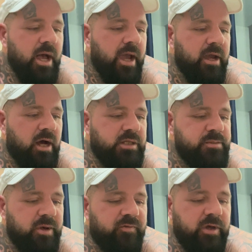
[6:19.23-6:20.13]
he asked
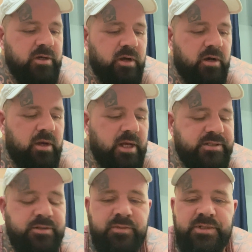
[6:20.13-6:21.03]
me if he could get
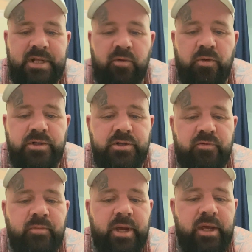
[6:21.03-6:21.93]
some steroids
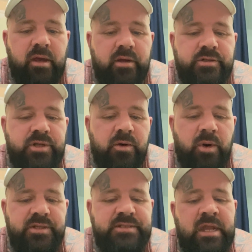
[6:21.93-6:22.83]
off me, so
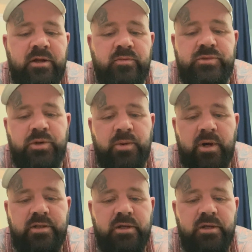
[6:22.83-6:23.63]
I sent him to a,